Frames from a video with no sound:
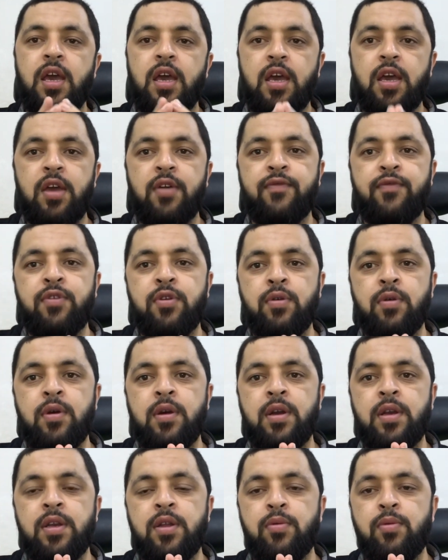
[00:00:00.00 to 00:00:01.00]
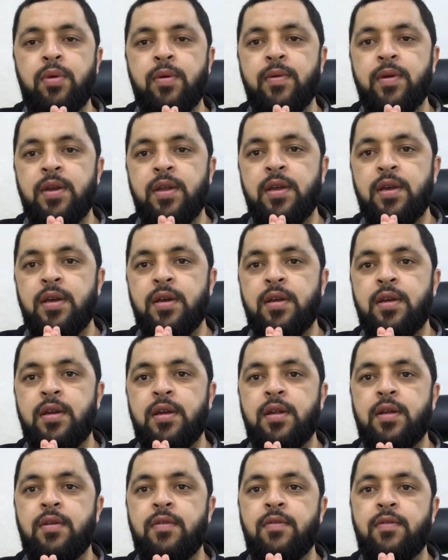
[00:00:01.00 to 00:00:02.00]
If you are a new viewer here,
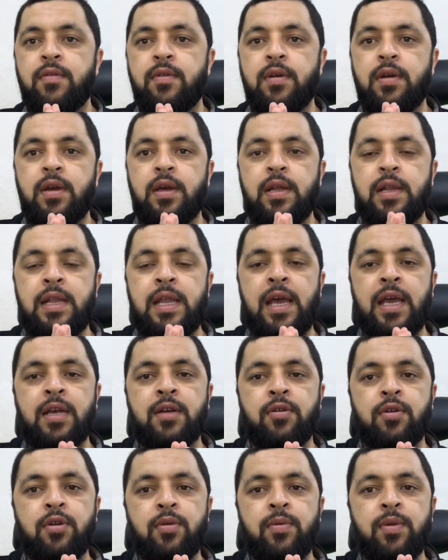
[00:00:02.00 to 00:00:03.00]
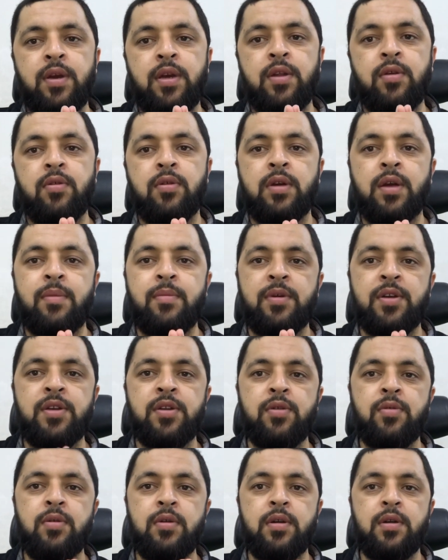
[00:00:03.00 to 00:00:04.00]
like our video, comment
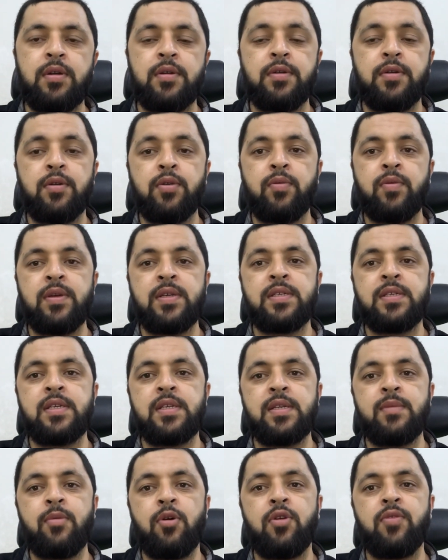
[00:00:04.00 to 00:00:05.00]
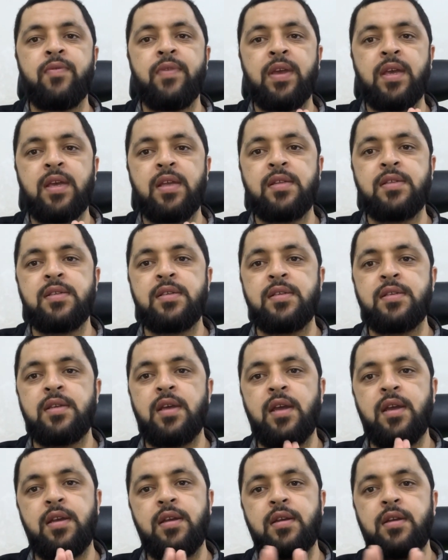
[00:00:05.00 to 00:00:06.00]
your questions about vacancies
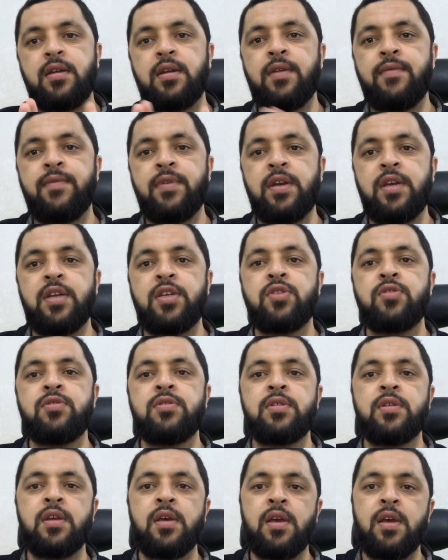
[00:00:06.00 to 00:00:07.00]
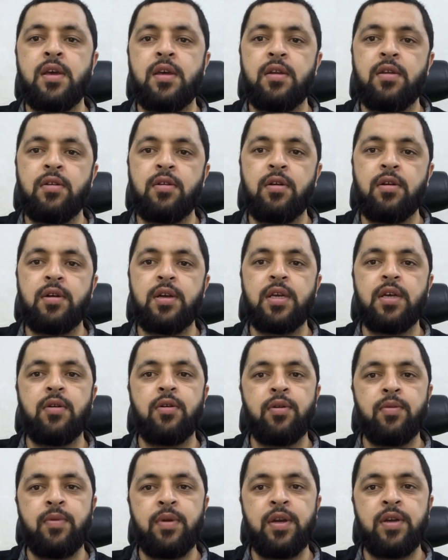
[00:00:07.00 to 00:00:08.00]
and different issues regarding
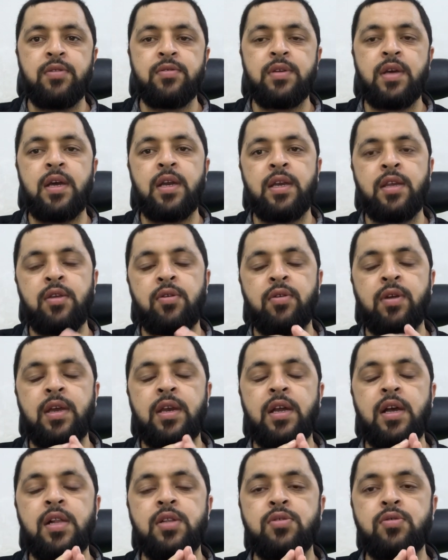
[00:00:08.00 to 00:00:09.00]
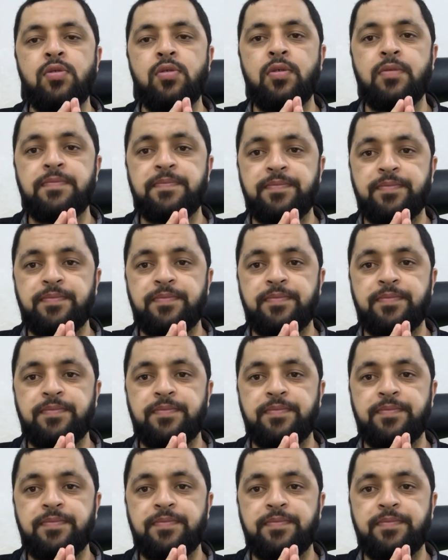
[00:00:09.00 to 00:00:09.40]
our videos, and you can also